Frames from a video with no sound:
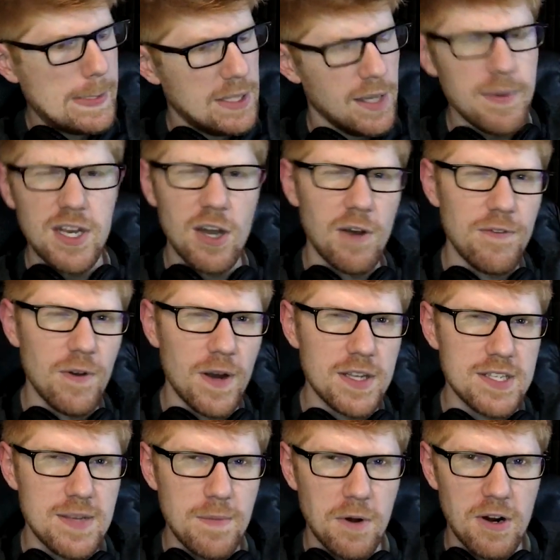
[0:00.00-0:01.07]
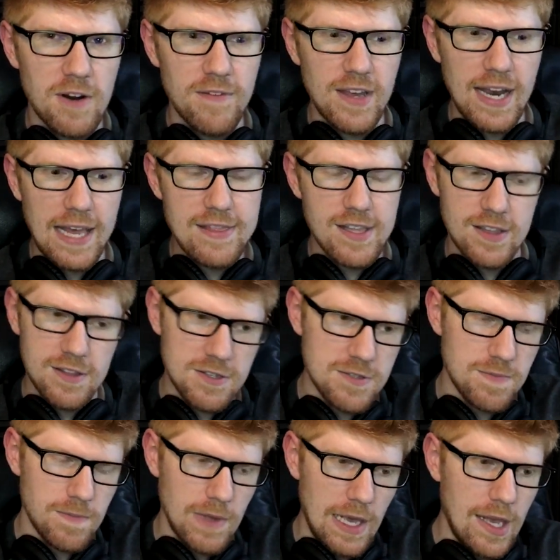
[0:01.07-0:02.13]
Let me know if you want to see more of it. I think
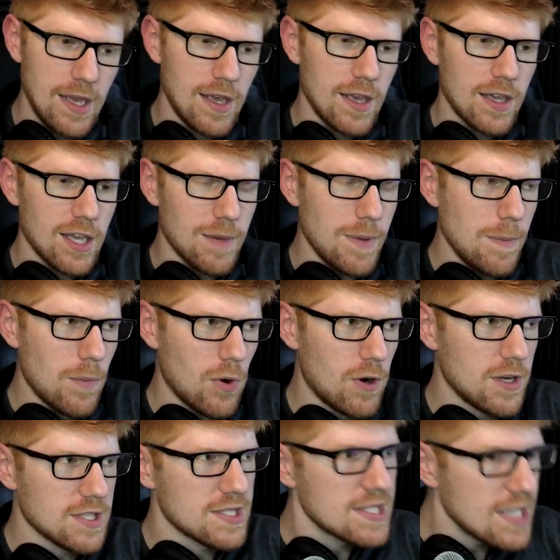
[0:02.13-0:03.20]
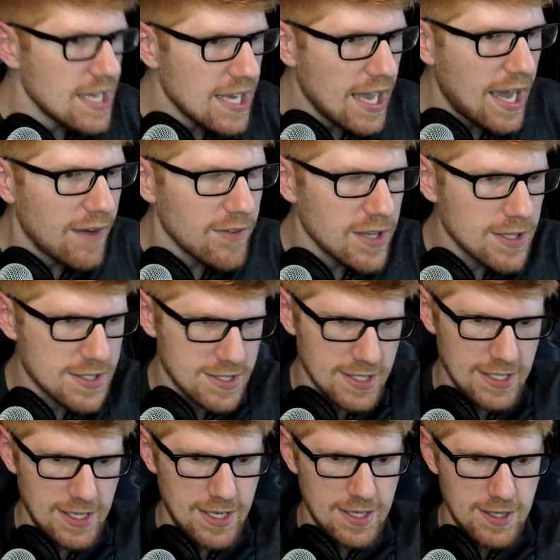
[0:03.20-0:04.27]
there's going to be more to see,
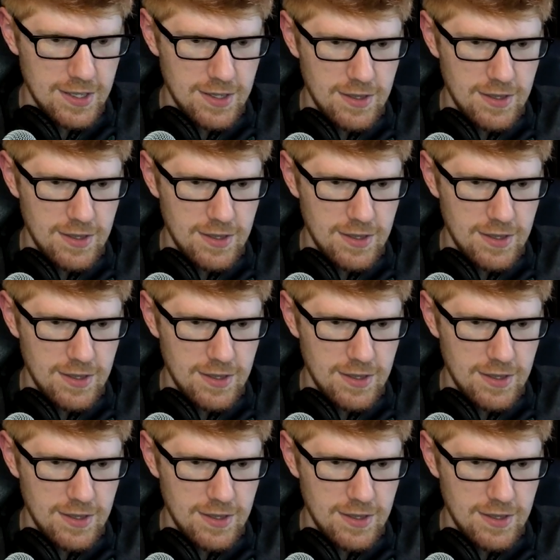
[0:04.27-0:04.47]
obviously.